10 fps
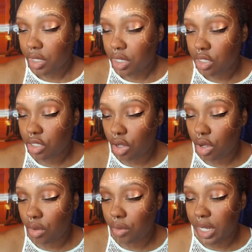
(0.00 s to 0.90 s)

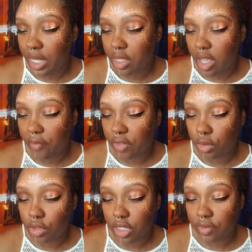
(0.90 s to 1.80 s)
So in The
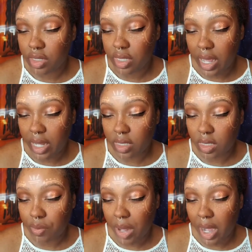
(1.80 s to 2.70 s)
Evolution of Sex
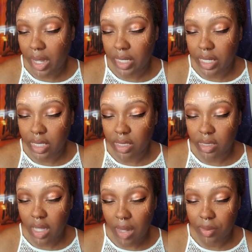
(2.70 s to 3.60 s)
by Gies and
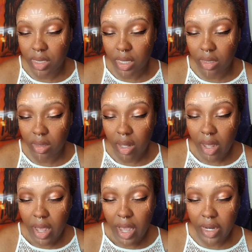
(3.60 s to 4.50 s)
Thompson,
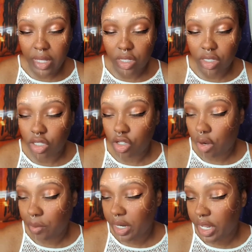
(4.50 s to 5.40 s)
and in The
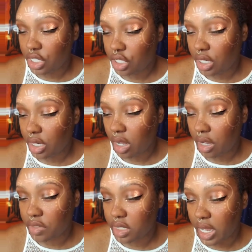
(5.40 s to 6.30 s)
Determination
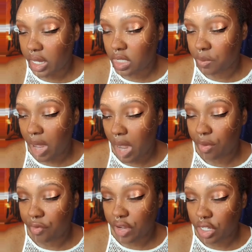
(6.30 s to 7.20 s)
of Sex by
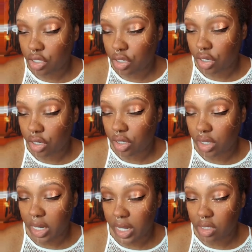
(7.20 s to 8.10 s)
Professor
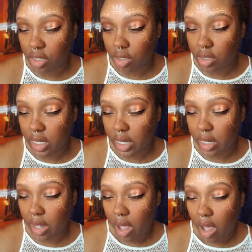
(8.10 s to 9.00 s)
Lenzhosik
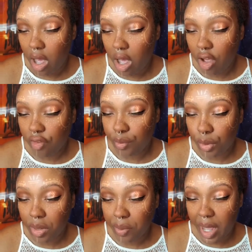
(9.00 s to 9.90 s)
of
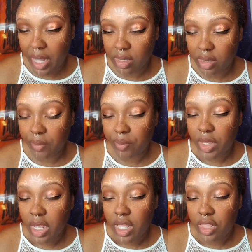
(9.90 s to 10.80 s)
Budapest,
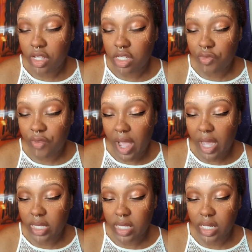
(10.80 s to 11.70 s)
this
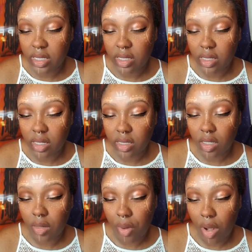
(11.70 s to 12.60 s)
fact is
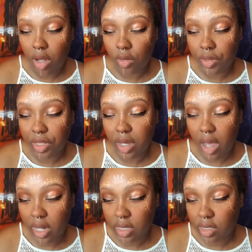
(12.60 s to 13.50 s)
insisted upon with
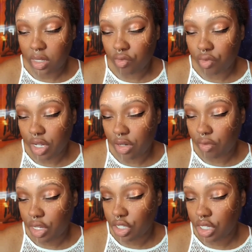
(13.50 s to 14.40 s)
constant
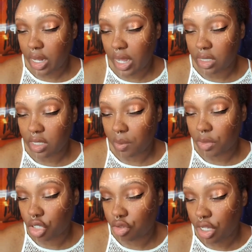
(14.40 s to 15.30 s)
reiteration and
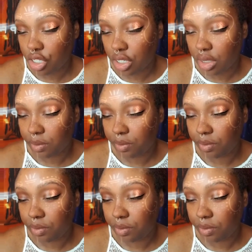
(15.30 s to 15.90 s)
demonstration.